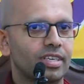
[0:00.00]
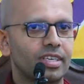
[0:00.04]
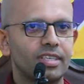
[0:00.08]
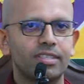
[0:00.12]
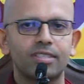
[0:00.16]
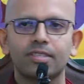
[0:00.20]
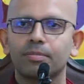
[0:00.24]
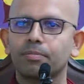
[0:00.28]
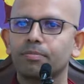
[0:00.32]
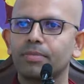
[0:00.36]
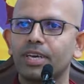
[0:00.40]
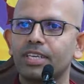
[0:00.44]

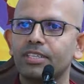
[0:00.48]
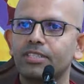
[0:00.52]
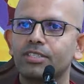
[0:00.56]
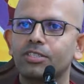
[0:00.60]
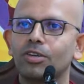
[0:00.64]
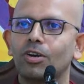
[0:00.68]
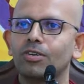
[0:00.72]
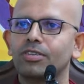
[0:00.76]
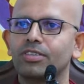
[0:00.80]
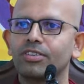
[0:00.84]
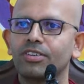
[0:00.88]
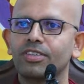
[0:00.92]
He's the best
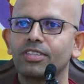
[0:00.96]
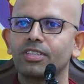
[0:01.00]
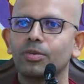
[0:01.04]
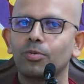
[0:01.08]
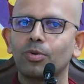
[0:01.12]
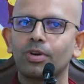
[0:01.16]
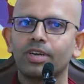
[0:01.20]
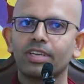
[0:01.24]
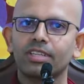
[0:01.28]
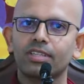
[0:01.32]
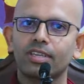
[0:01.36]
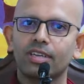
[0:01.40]
doctor in
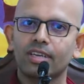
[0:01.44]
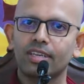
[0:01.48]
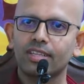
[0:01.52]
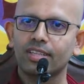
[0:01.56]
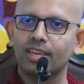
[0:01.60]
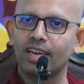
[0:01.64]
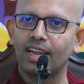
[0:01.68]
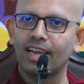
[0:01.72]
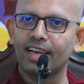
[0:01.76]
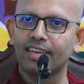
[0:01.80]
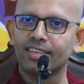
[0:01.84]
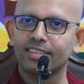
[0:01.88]
the, in, the, in
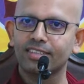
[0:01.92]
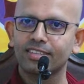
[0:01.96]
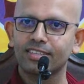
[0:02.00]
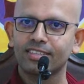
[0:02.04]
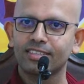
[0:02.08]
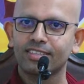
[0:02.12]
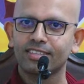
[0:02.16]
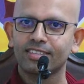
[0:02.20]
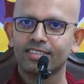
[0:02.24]
the land.